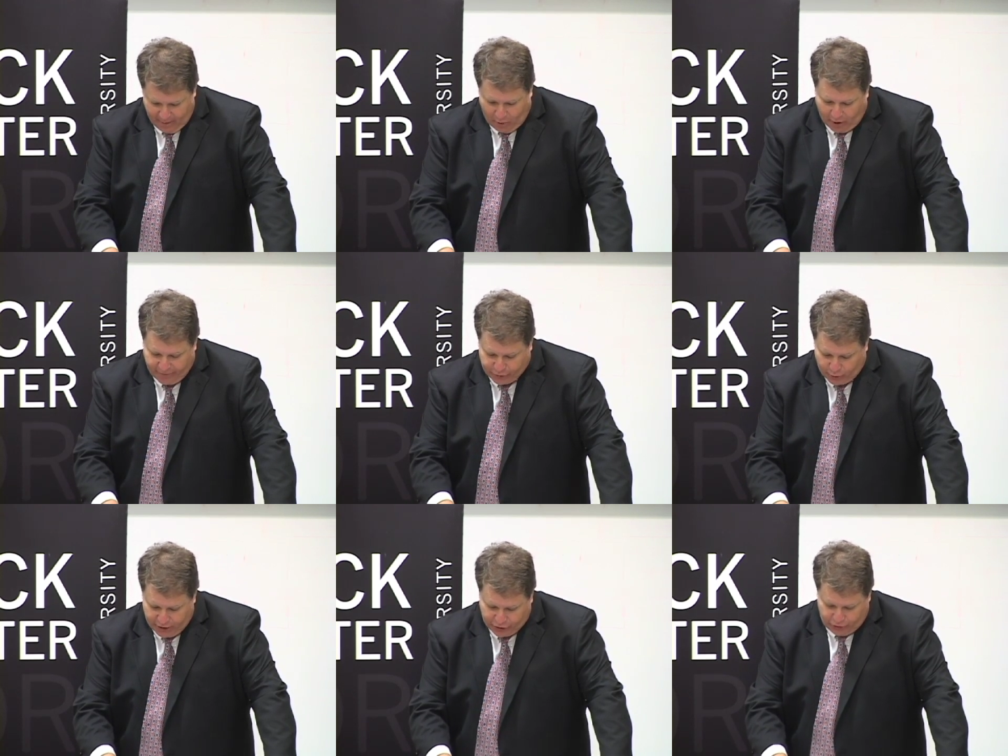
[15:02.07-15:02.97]
Part of its
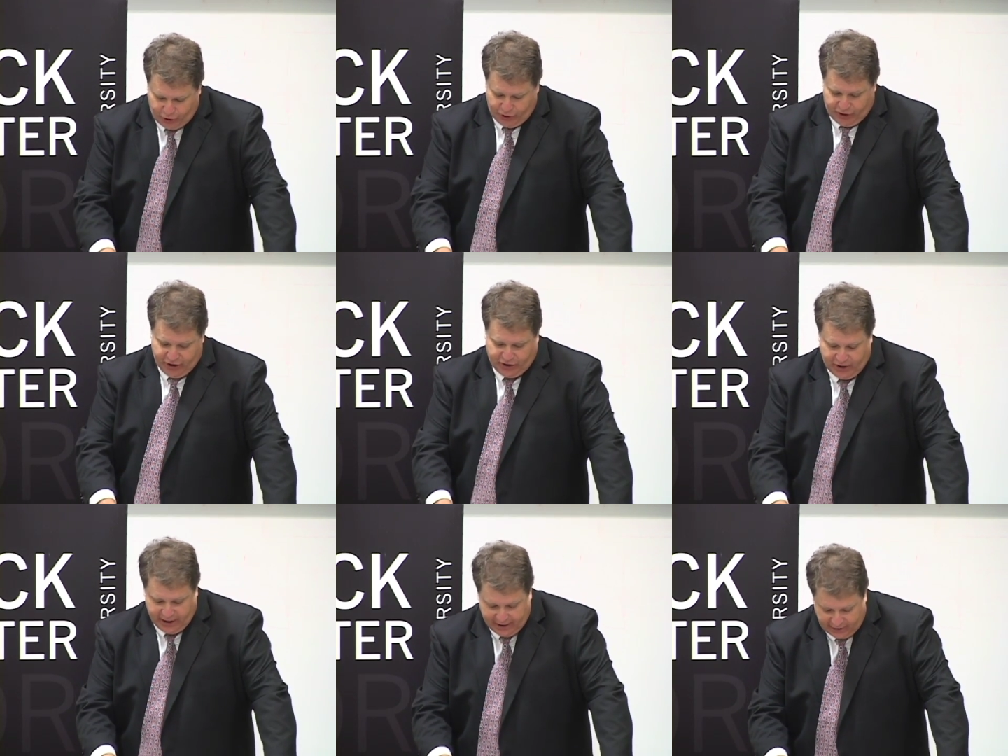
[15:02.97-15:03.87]
traditional
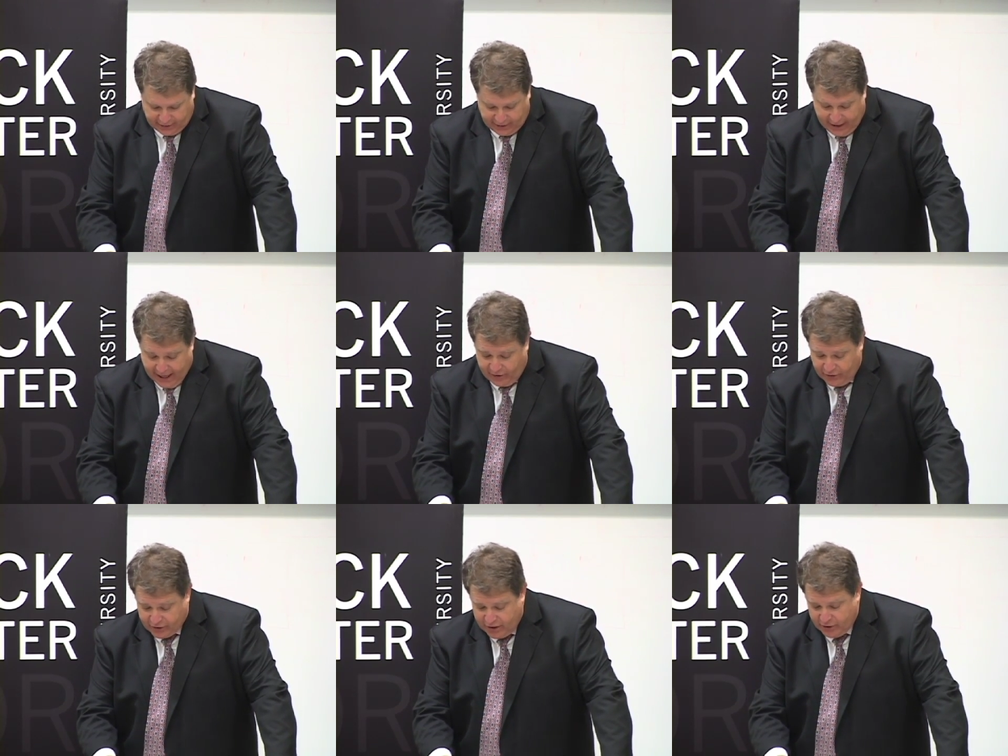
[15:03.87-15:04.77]
jurisdiction in England and in
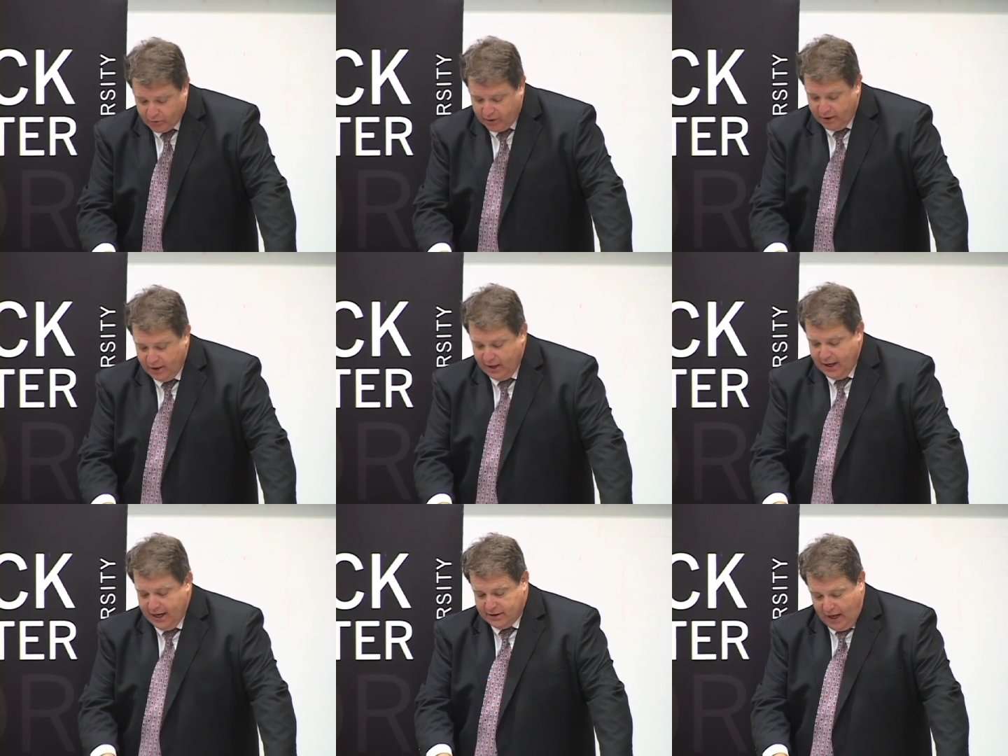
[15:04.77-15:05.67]
this country,
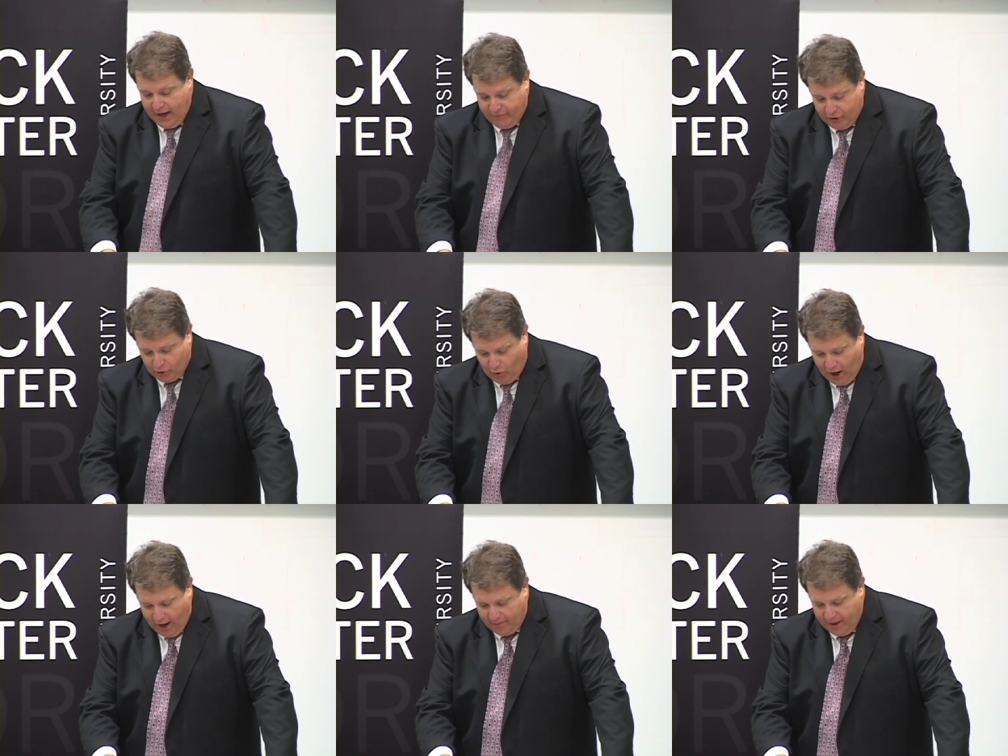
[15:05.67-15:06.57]
as I have
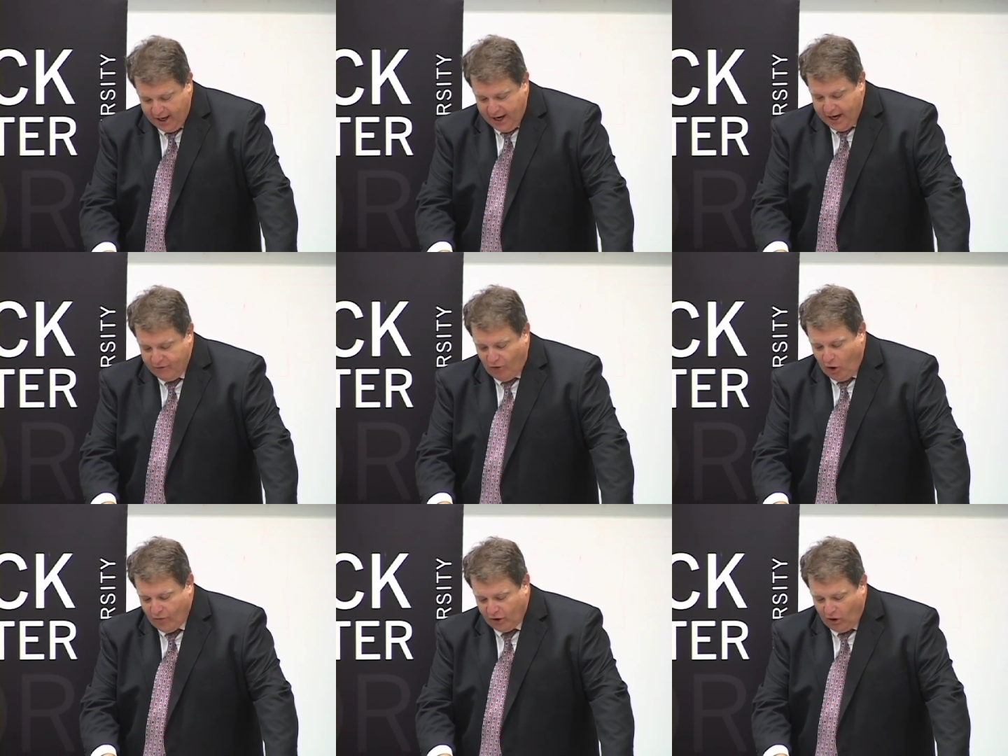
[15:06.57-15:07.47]
described,
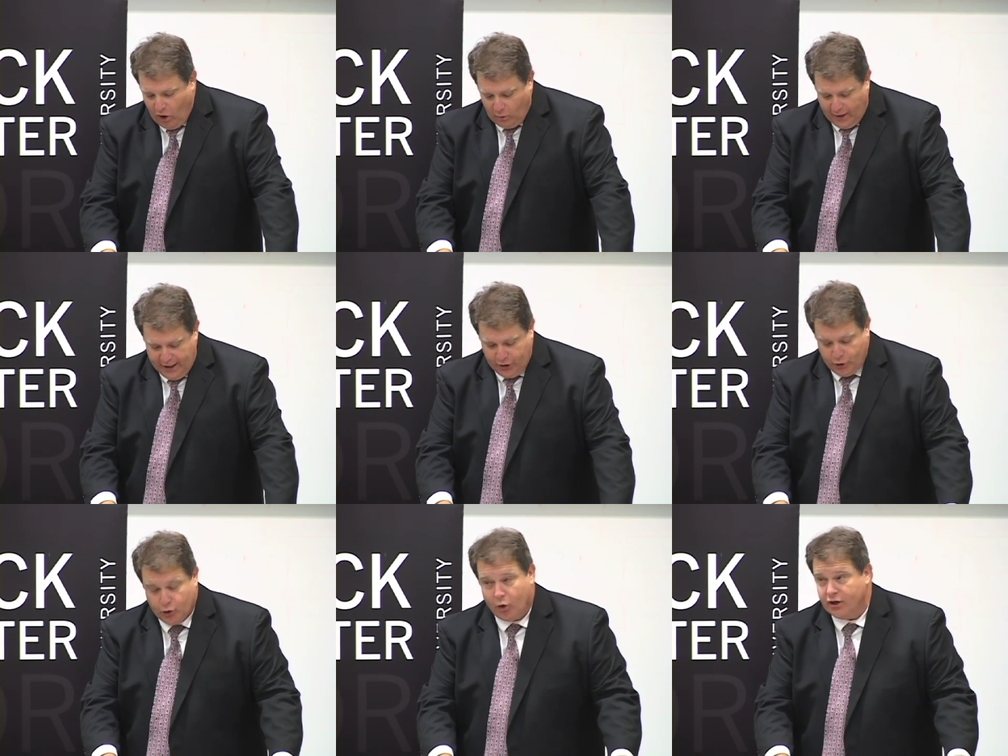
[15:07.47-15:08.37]
involved the law relating
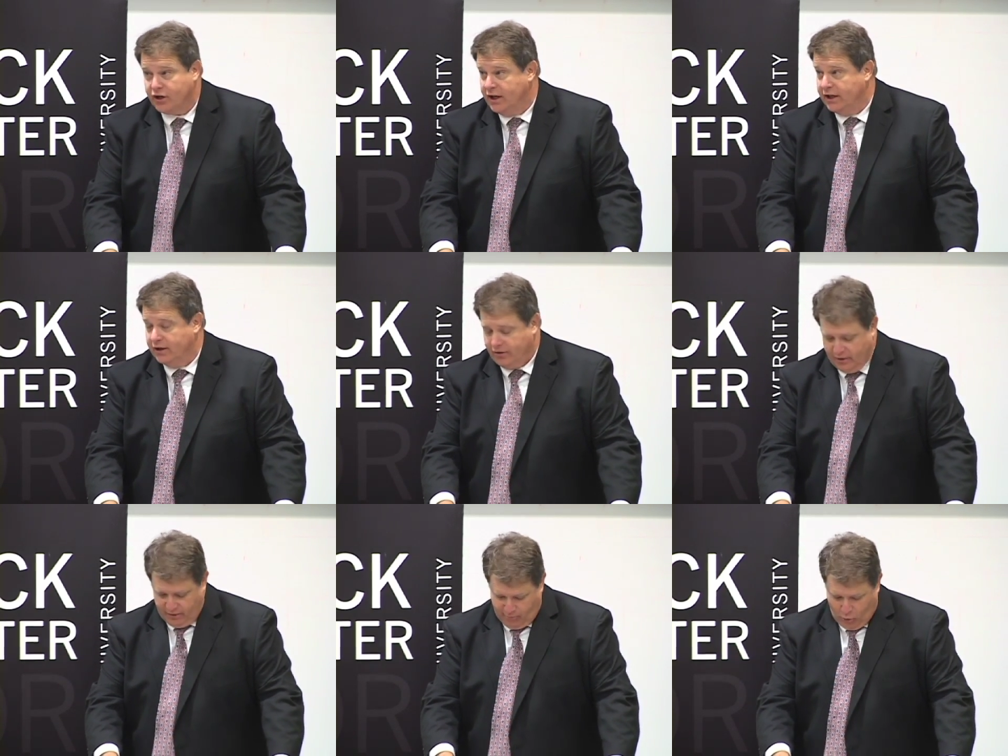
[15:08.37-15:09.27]
to trustees,
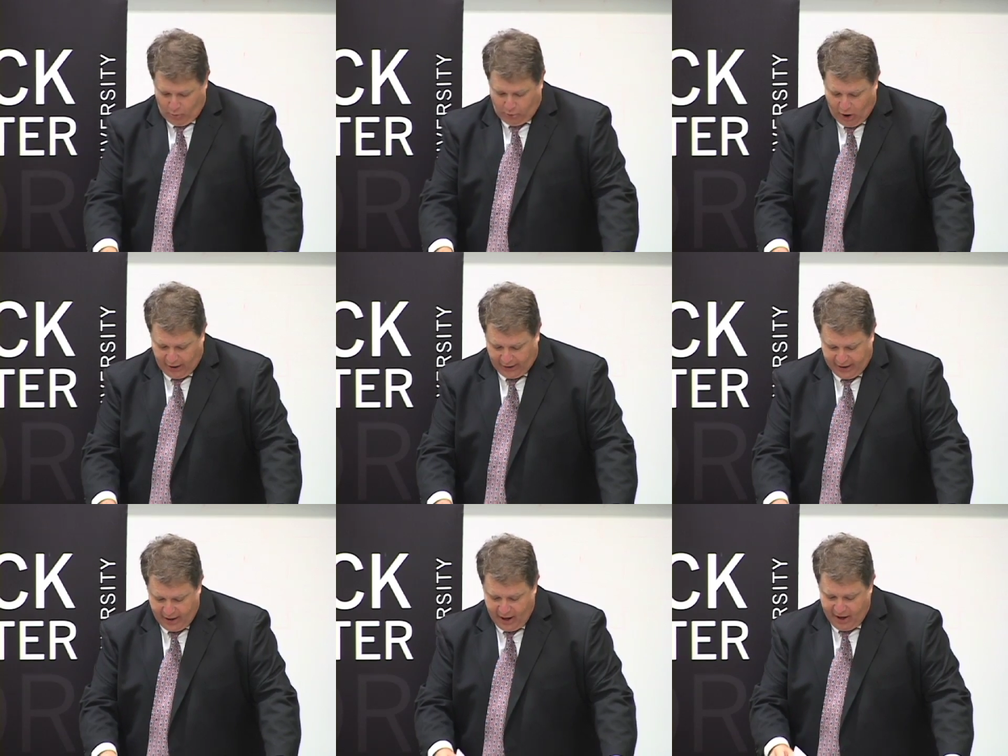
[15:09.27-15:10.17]
more
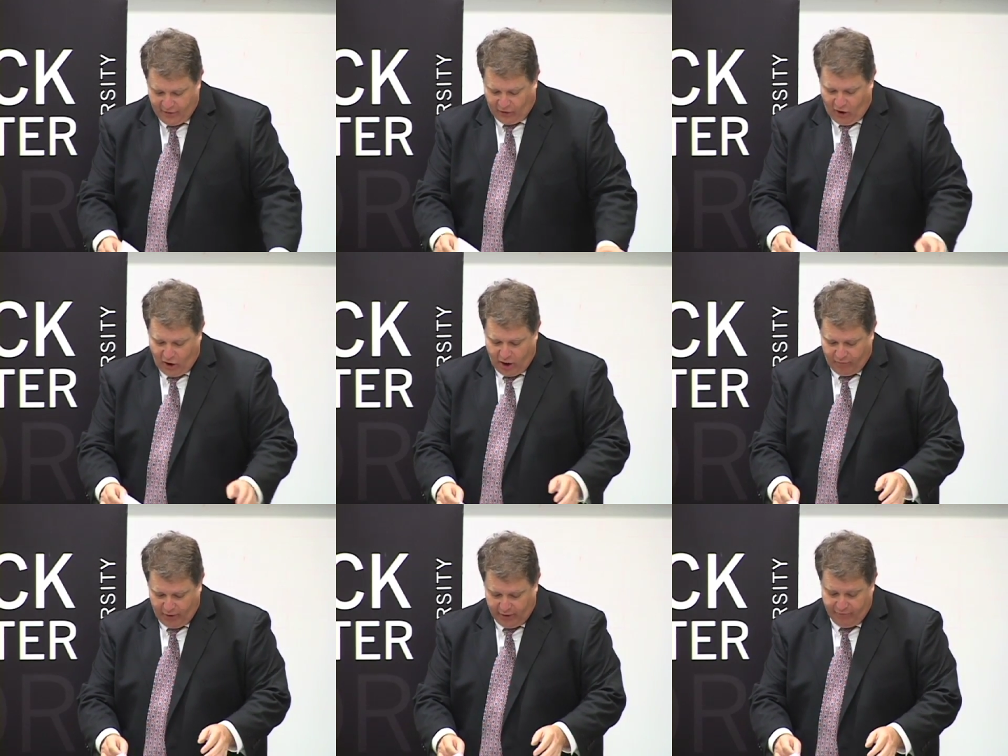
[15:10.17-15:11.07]
broadly, the law
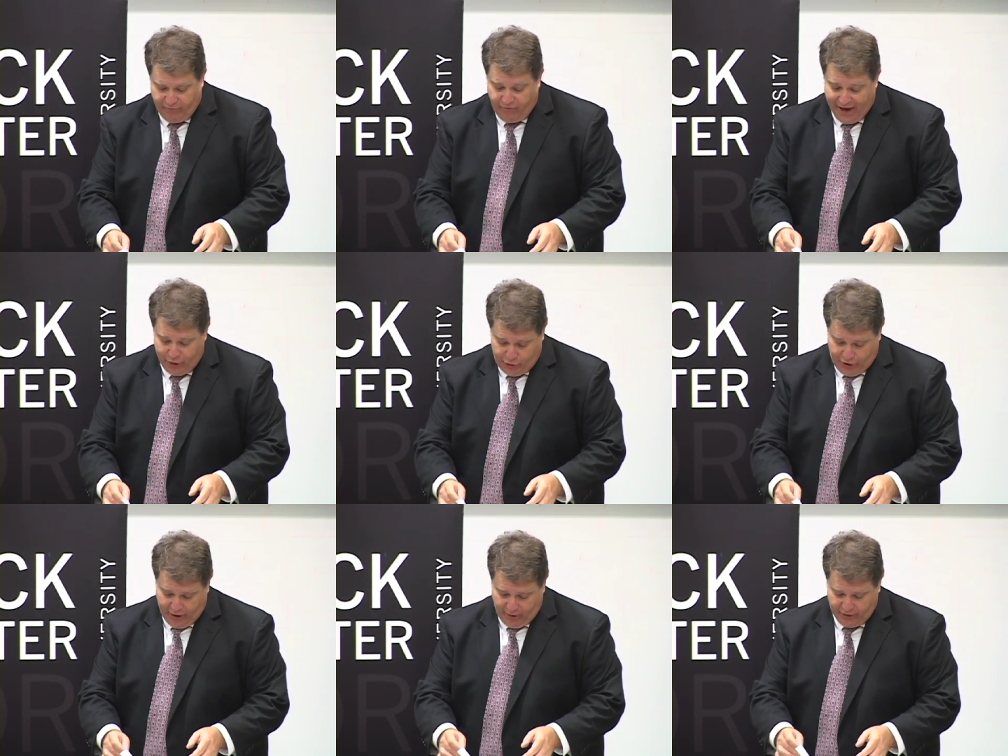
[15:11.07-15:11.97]
governing
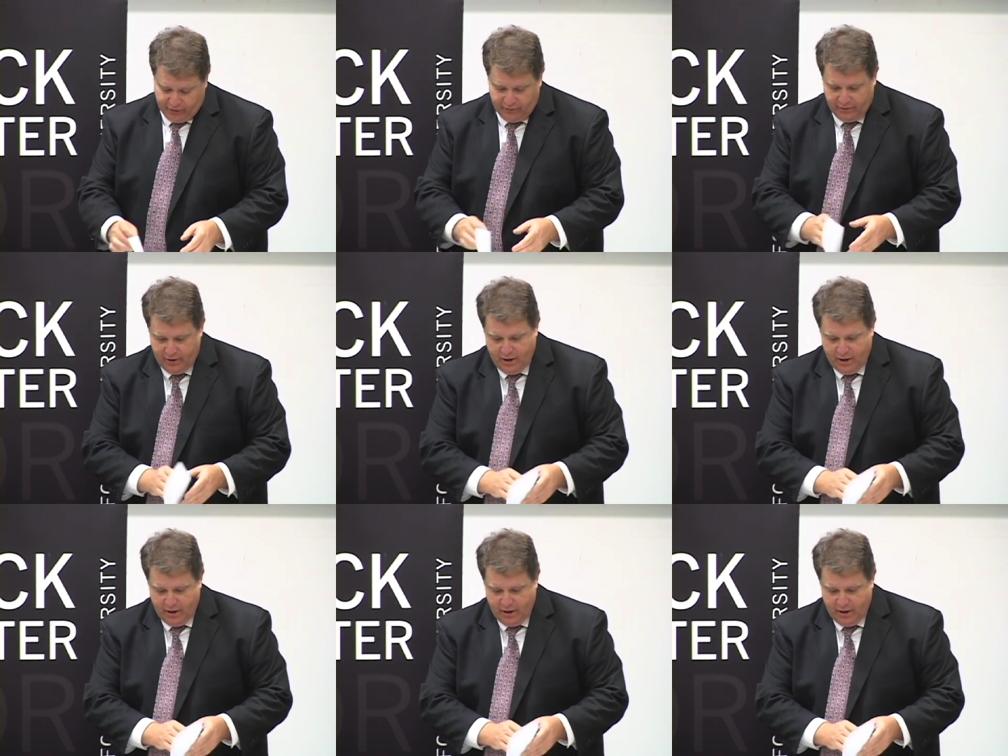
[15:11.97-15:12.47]
fiduciaries.